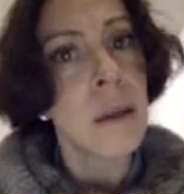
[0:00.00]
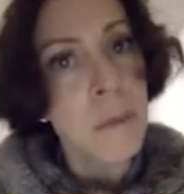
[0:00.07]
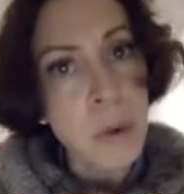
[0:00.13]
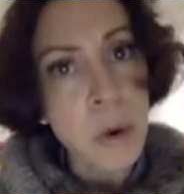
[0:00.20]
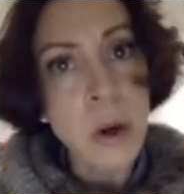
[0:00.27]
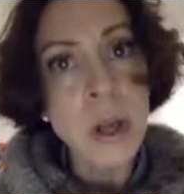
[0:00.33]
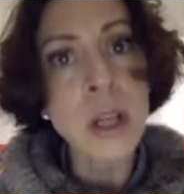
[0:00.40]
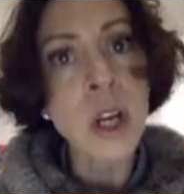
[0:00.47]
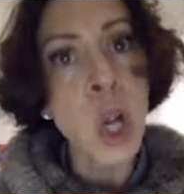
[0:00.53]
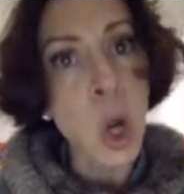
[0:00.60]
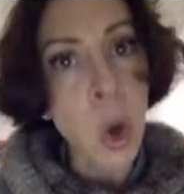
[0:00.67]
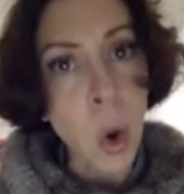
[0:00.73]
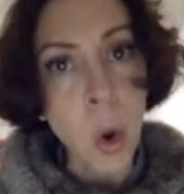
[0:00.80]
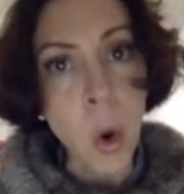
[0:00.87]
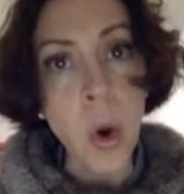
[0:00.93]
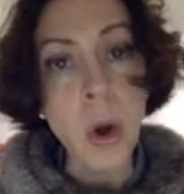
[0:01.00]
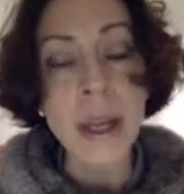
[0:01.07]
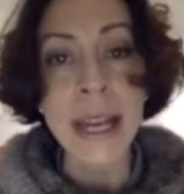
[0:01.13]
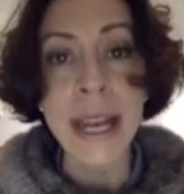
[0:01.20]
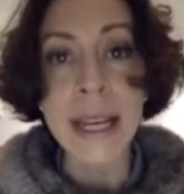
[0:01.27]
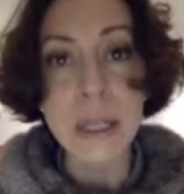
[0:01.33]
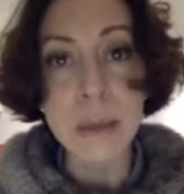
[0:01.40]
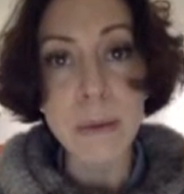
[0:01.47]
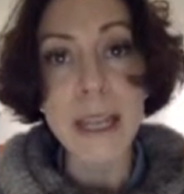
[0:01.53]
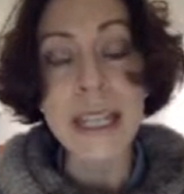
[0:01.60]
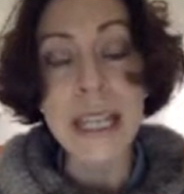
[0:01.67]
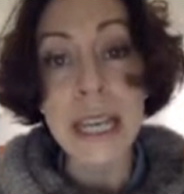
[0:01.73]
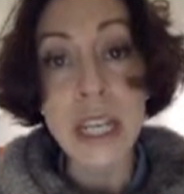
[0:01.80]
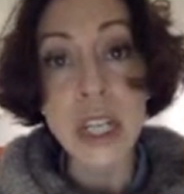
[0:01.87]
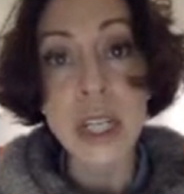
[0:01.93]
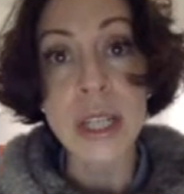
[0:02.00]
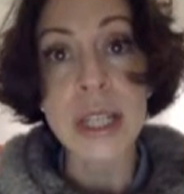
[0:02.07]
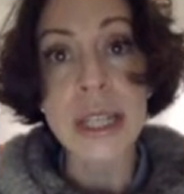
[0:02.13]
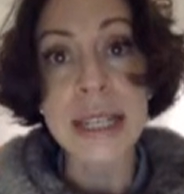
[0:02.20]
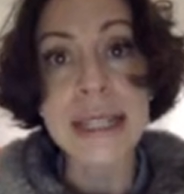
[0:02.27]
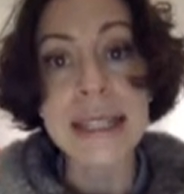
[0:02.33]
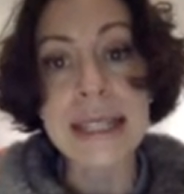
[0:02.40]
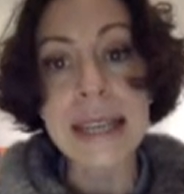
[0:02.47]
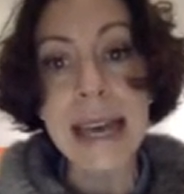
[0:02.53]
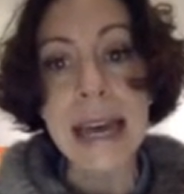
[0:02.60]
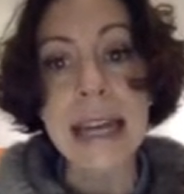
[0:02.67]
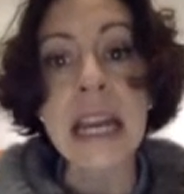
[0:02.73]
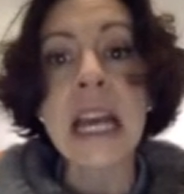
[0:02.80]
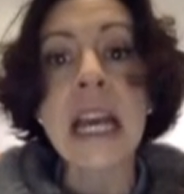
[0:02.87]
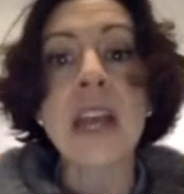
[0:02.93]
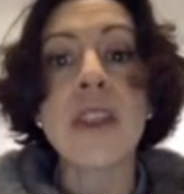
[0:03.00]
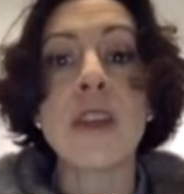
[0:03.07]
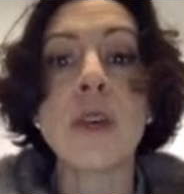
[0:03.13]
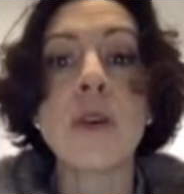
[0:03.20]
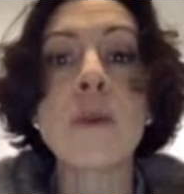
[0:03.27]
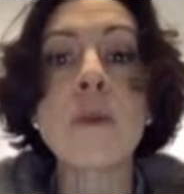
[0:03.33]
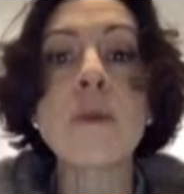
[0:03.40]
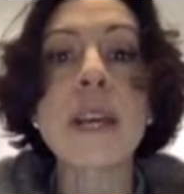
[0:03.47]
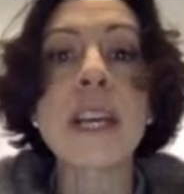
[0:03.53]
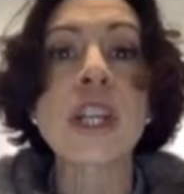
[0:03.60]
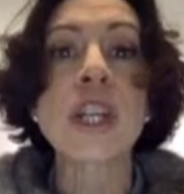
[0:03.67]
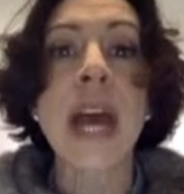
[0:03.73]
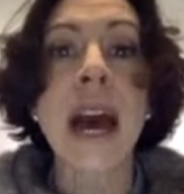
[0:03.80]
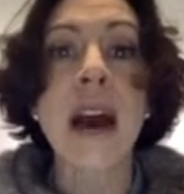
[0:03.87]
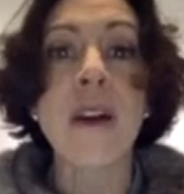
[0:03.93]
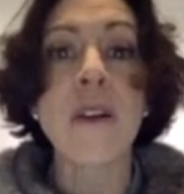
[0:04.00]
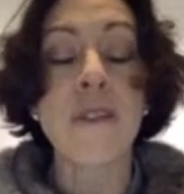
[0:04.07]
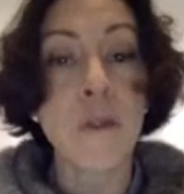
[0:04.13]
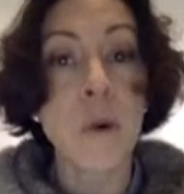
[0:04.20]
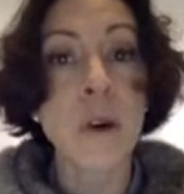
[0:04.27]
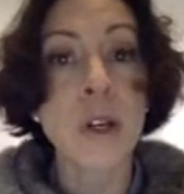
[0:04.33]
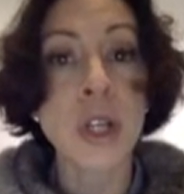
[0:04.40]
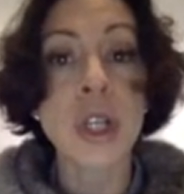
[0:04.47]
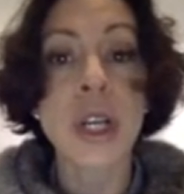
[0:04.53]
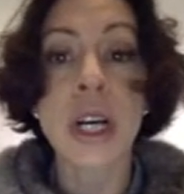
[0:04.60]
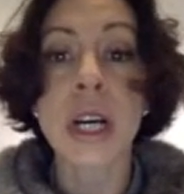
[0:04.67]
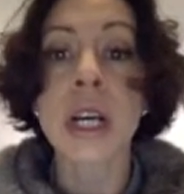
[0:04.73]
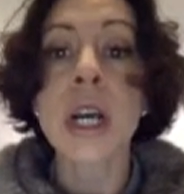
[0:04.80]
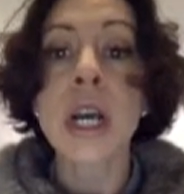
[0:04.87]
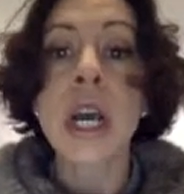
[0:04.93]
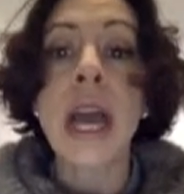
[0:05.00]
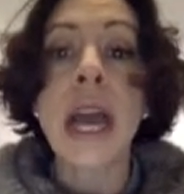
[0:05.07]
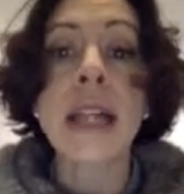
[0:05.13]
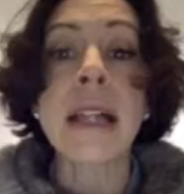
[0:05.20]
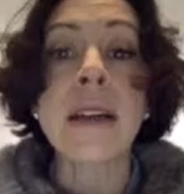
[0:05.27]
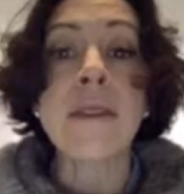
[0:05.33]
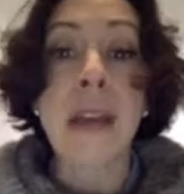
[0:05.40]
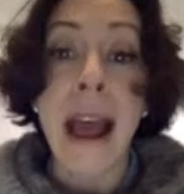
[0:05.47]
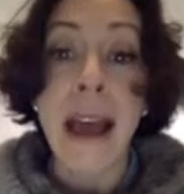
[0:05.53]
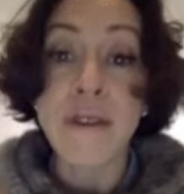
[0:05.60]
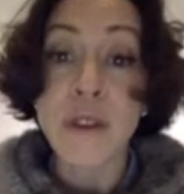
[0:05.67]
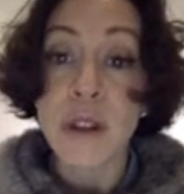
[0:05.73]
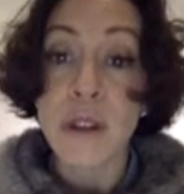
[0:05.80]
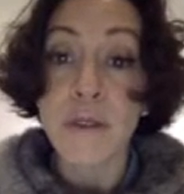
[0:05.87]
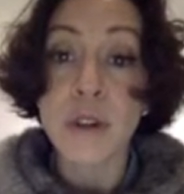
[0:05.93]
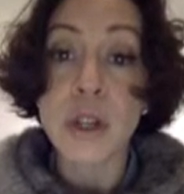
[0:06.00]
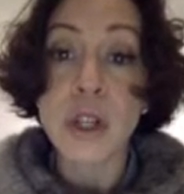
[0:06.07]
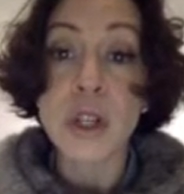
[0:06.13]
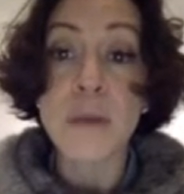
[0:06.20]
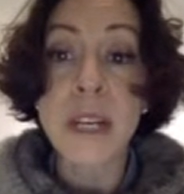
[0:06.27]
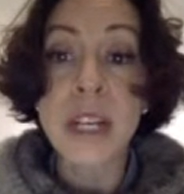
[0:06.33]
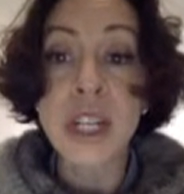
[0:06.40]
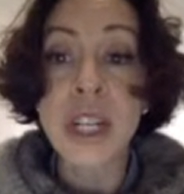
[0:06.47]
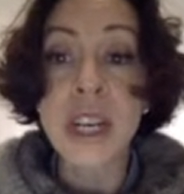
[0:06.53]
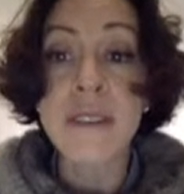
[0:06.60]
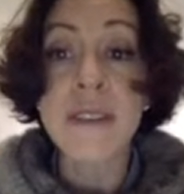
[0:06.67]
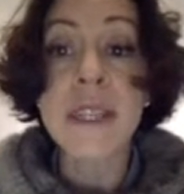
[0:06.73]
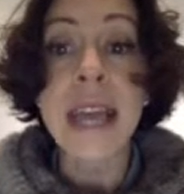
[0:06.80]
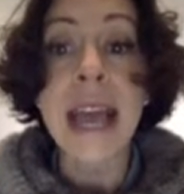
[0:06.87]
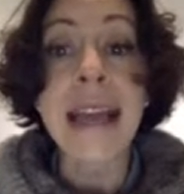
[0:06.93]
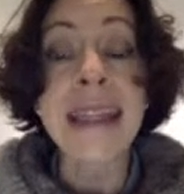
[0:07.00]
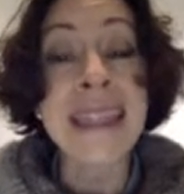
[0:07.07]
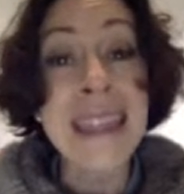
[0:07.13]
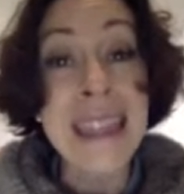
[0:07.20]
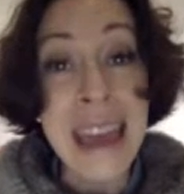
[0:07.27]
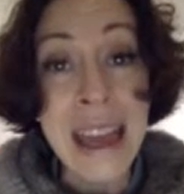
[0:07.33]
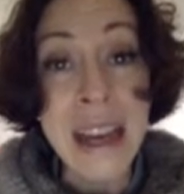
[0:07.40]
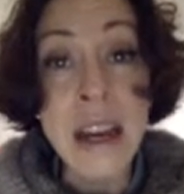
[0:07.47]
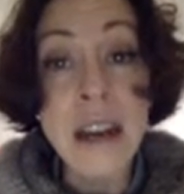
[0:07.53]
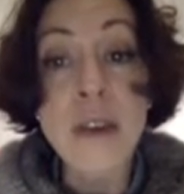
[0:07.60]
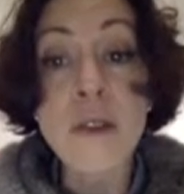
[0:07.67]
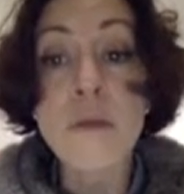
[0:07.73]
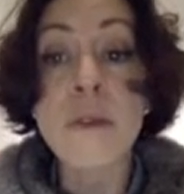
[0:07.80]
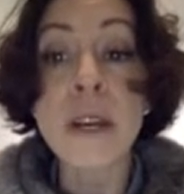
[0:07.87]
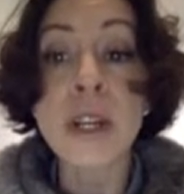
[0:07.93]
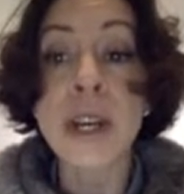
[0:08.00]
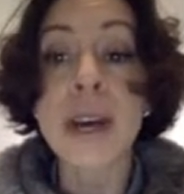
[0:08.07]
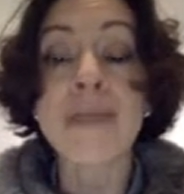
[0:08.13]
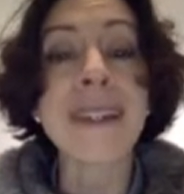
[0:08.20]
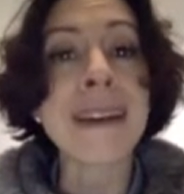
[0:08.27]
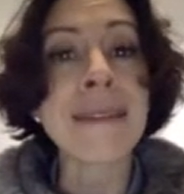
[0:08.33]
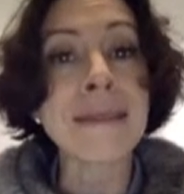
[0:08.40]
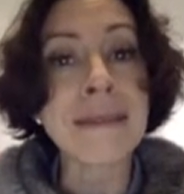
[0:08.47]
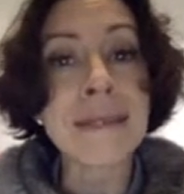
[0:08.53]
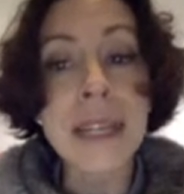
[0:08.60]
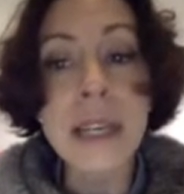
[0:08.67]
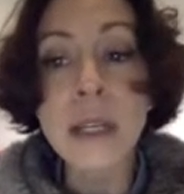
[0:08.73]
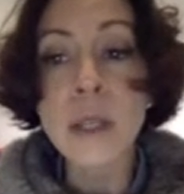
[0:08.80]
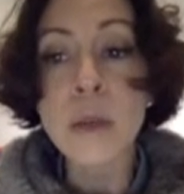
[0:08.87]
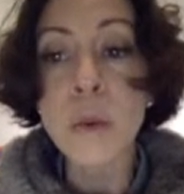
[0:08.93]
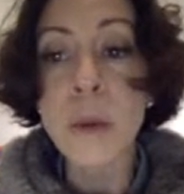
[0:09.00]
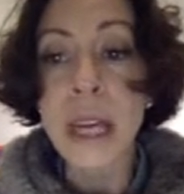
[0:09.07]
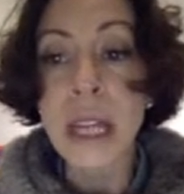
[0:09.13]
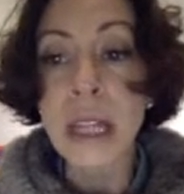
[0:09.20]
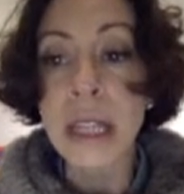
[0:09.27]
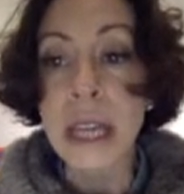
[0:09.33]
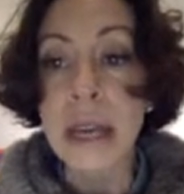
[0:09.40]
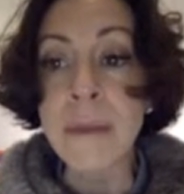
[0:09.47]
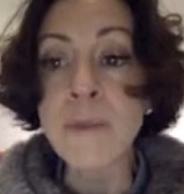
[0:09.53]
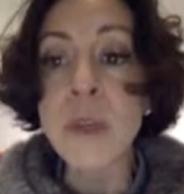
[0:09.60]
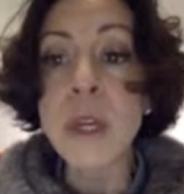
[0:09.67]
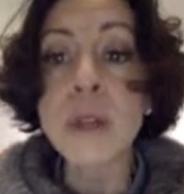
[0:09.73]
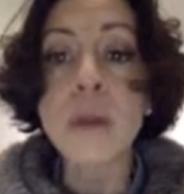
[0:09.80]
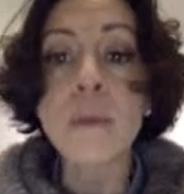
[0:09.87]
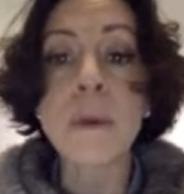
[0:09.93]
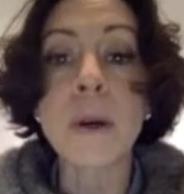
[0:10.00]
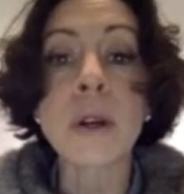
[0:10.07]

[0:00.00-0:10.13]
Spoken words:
an important goal, an expectation that gets set, that you reach out for sure after the first 3 shifts, and then you reach out at least weekly to